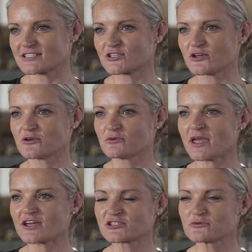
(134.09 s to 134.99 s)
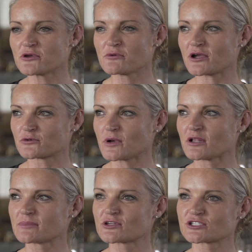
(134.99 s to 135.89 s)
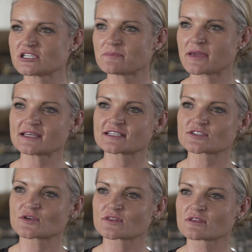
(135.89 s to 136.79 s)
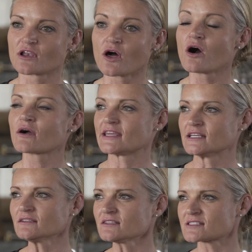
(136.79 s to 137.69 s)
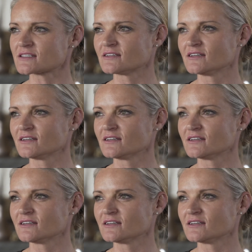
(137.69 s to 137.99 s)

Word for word: so we actually work quite well because she paces on the long hills,